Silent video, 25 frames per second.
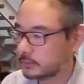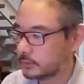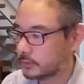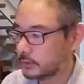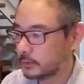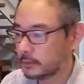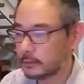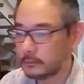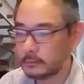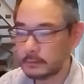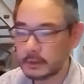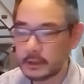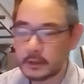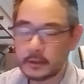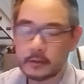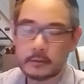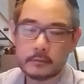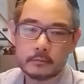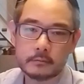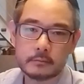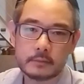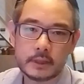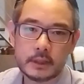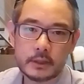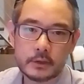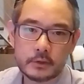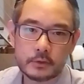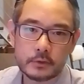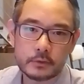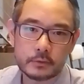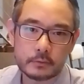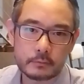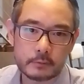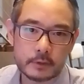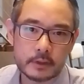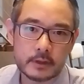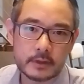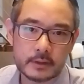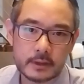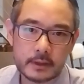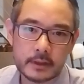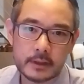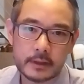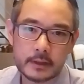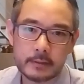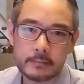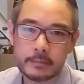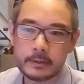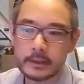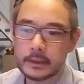So we don't need to
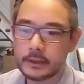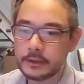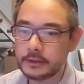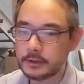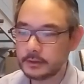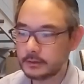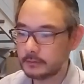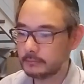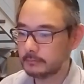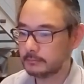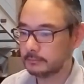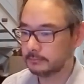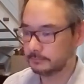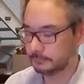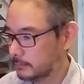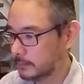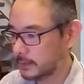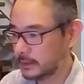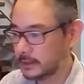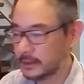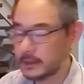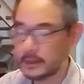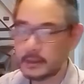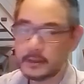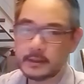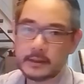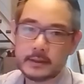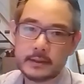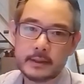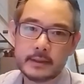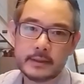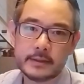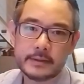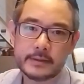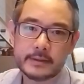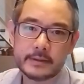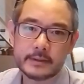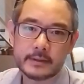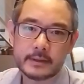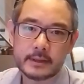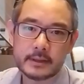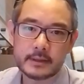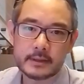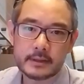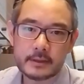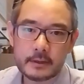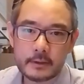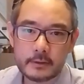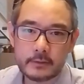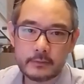restart the application, but since this is a
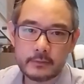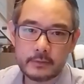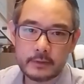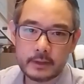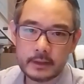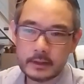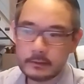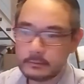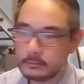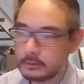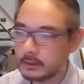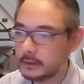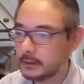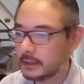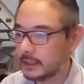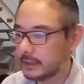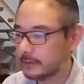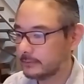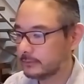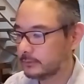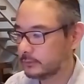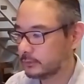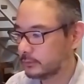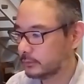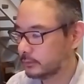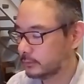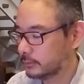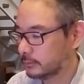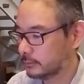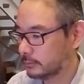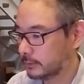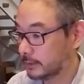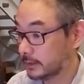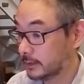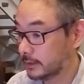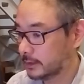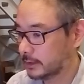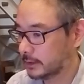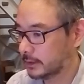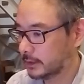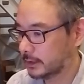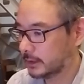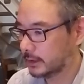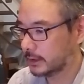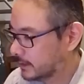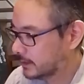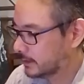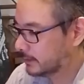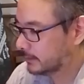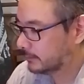single file, we'll have to restart
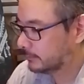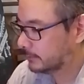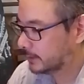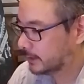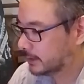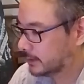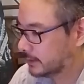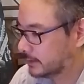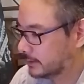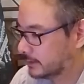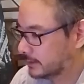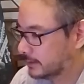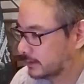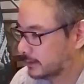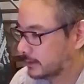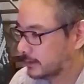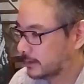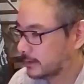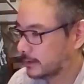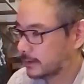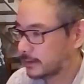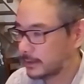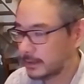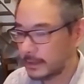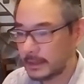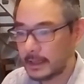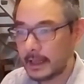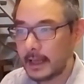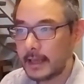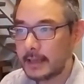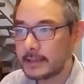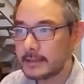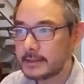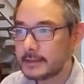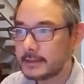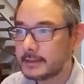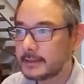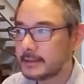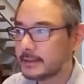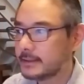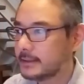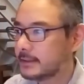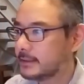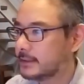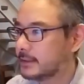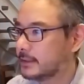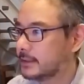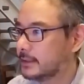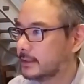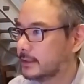it. Anyways, let's
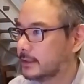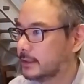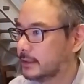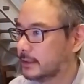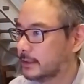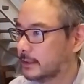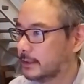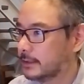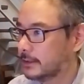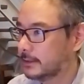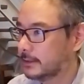see.